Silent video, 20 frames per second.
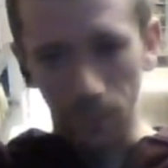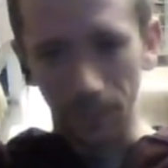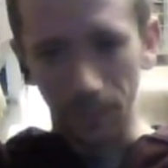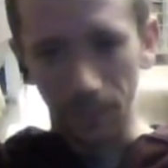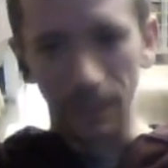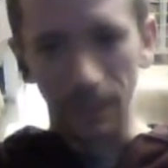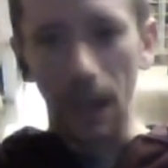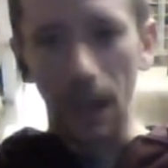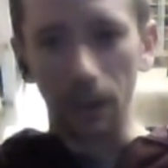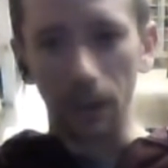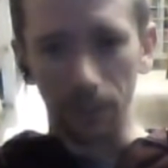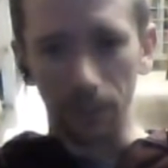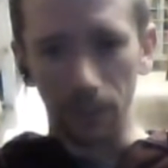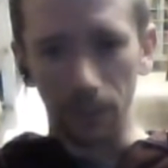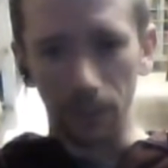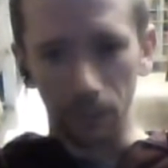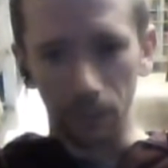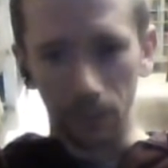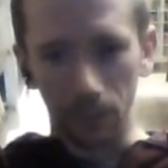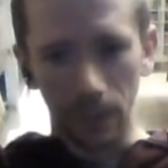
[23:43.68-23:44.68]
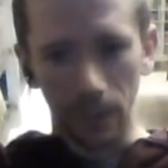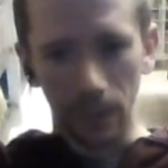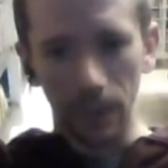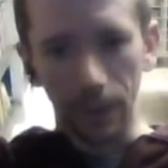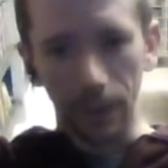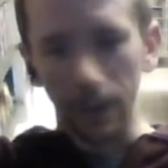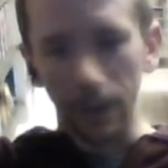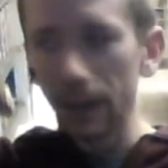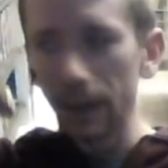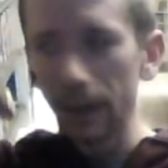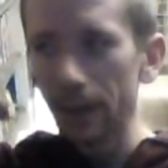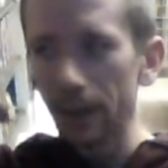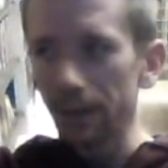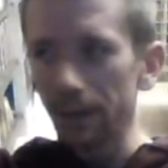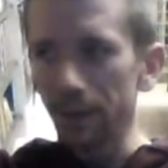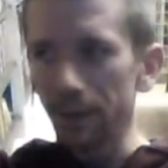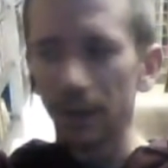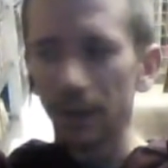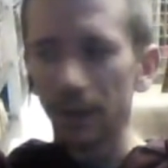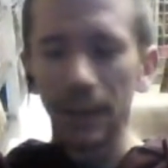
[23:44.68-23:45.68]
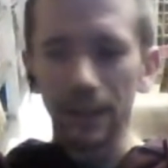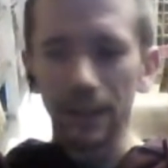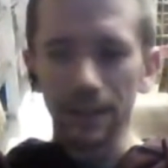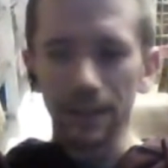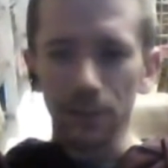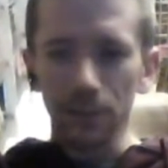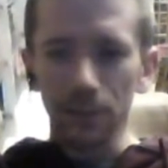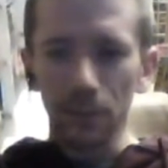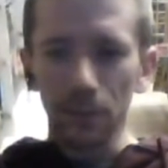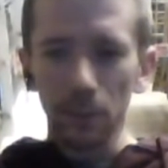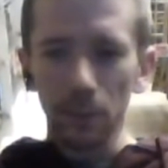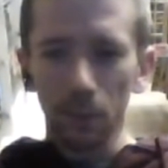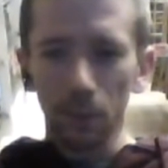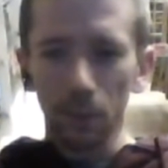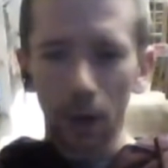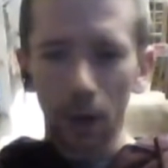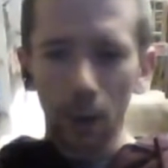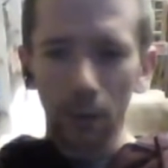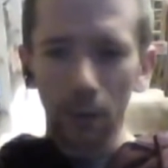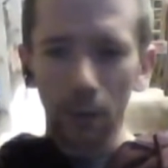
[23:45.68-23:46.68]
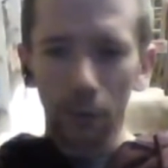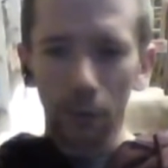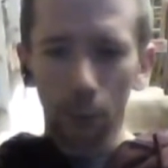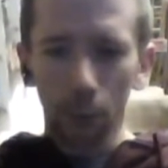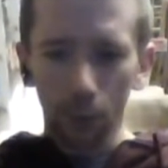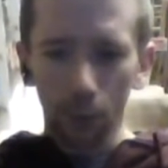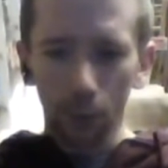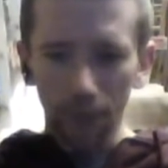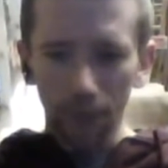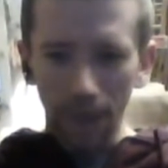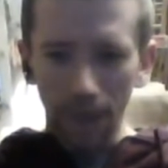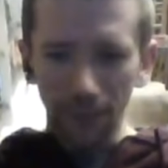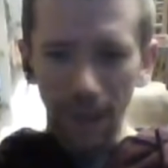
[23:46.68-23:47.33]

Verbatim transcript: a dollar that I'm going to make here. The thing is, is people come in for that,